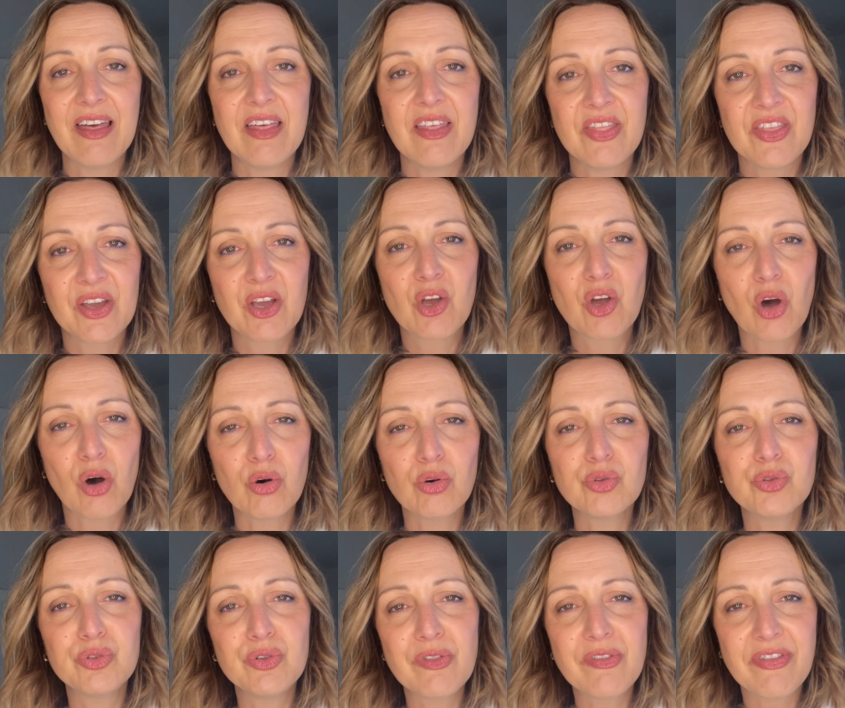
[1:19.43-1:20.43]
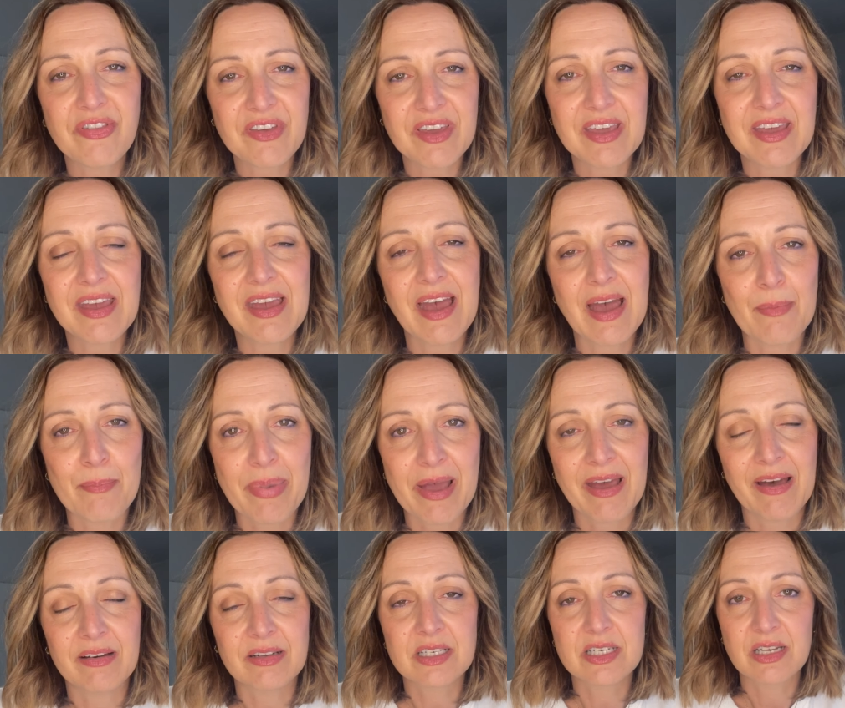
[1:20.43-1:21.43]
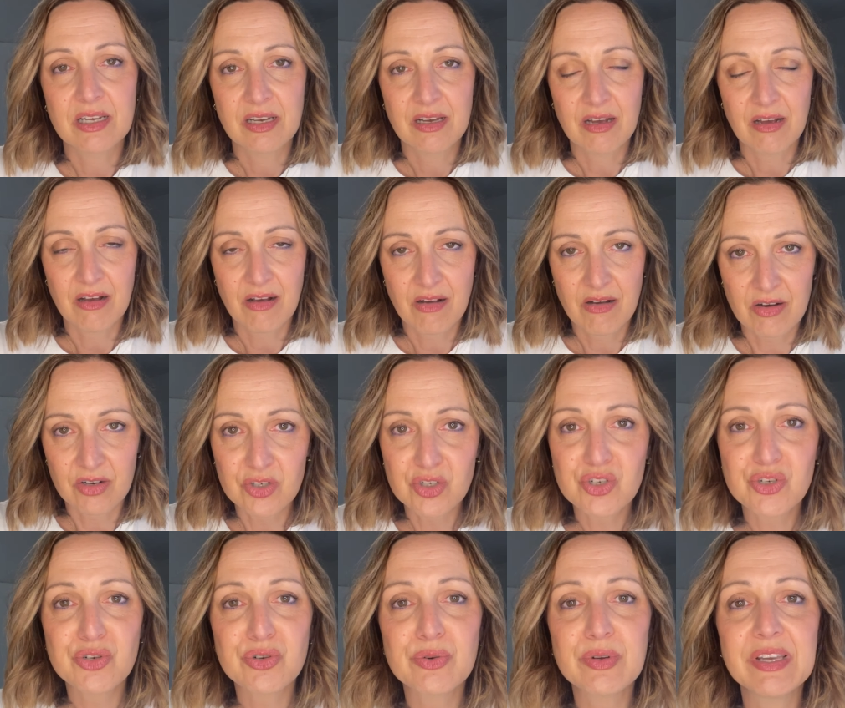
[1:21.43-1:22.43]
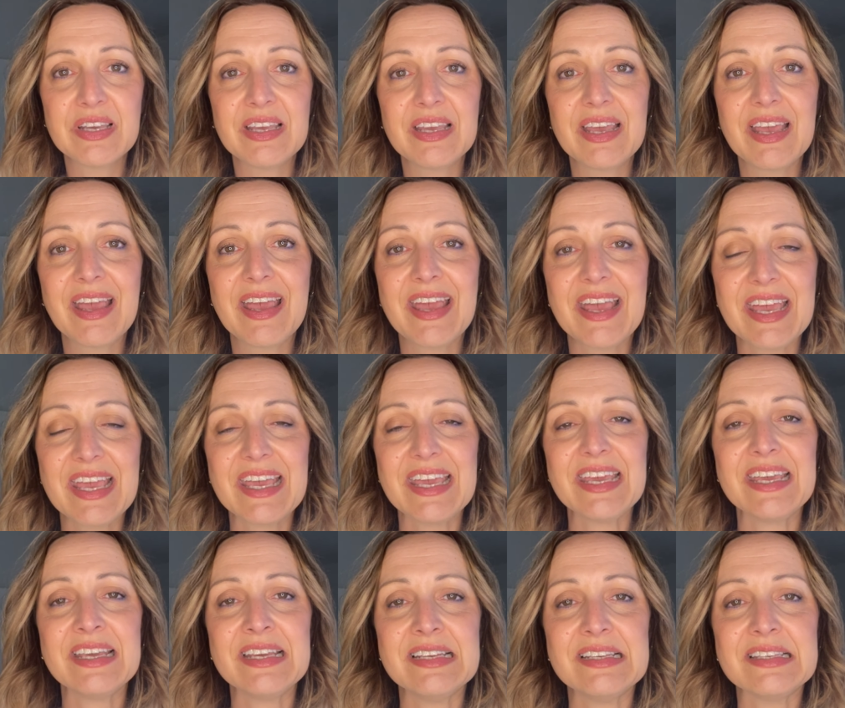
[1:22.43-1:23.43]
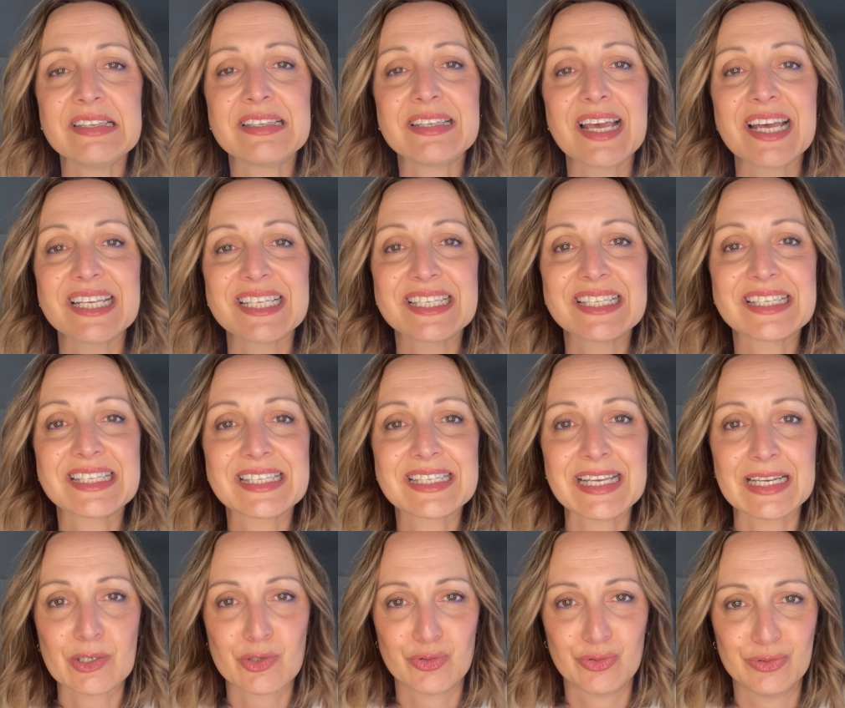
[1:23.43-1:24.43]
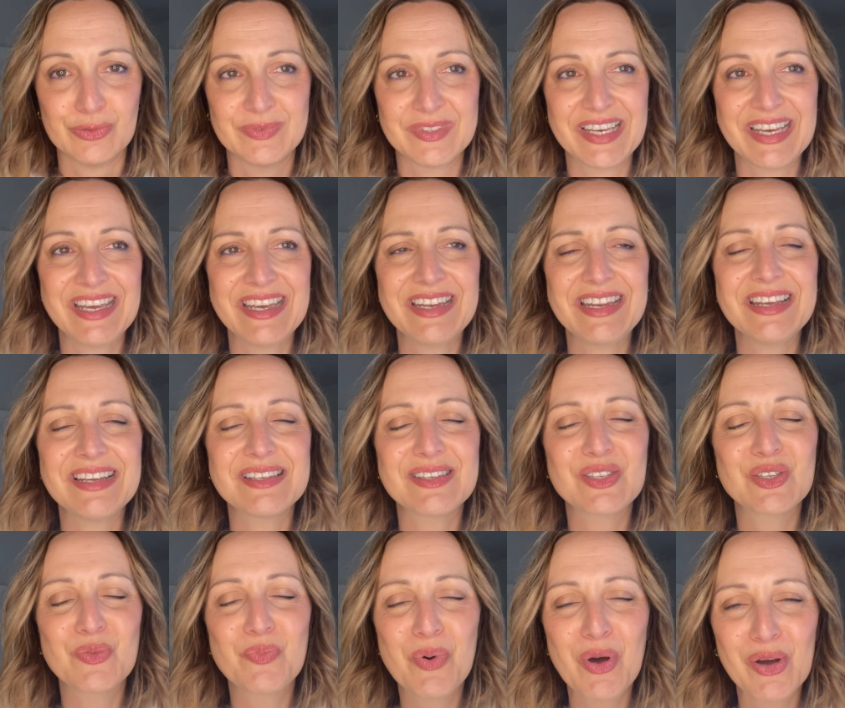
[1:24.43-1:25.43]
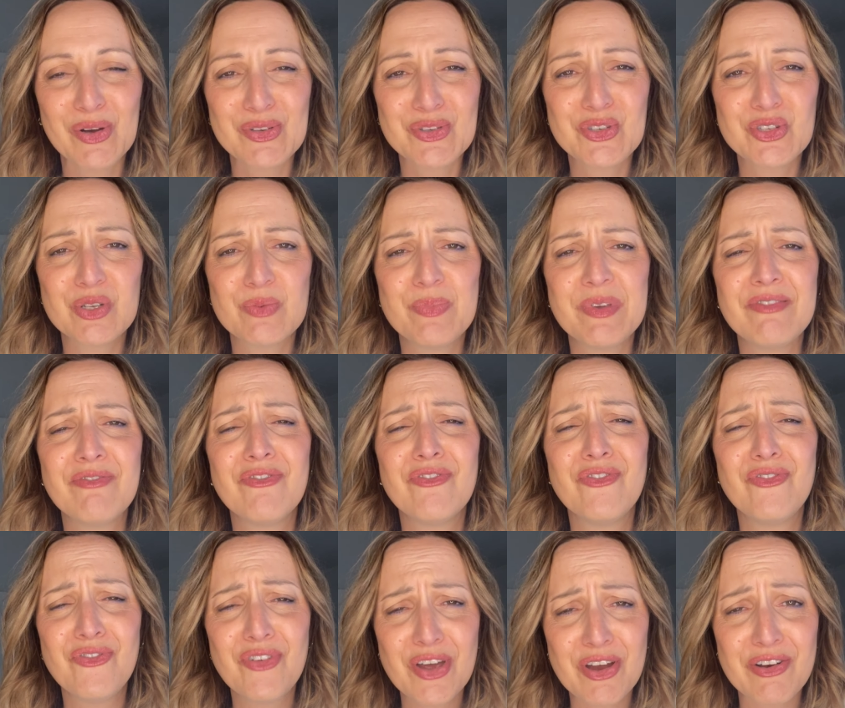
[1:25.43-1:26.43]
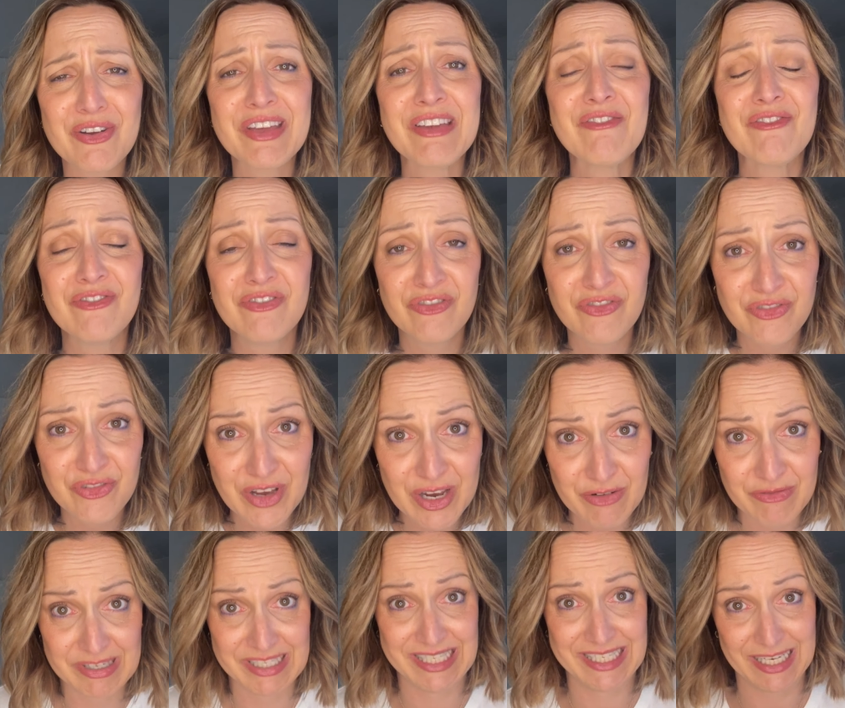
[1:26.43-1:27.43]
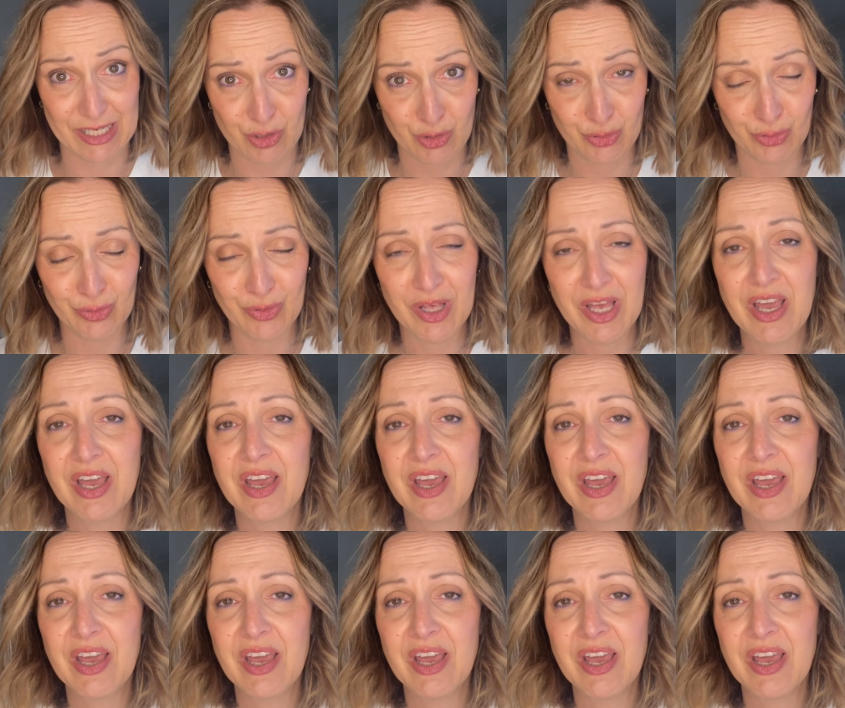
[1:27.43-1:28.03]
The golden thing about contouring is subtle. It is supposed to be very, very subtle.